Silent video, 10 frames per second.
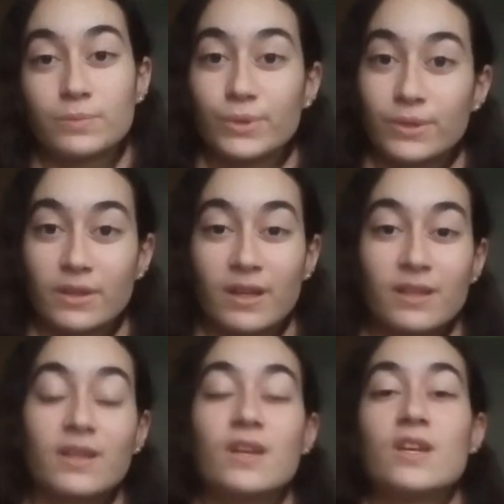Portugal,
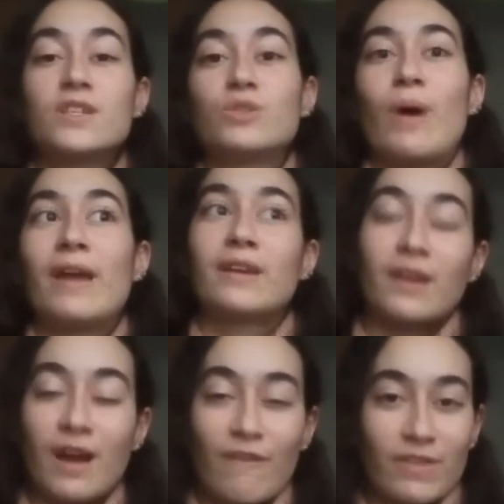so I kind
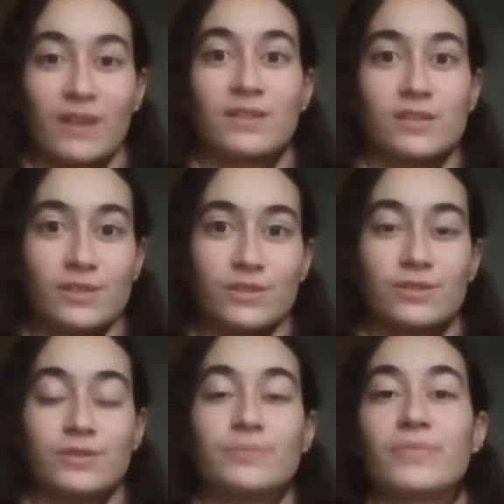of have that
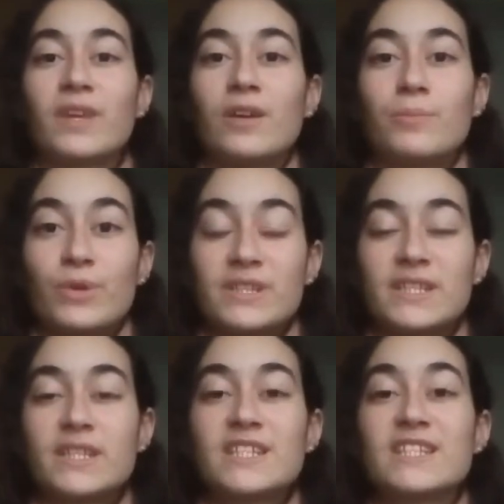culture
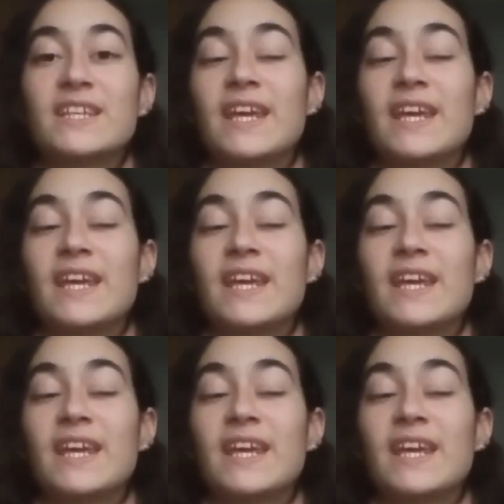present.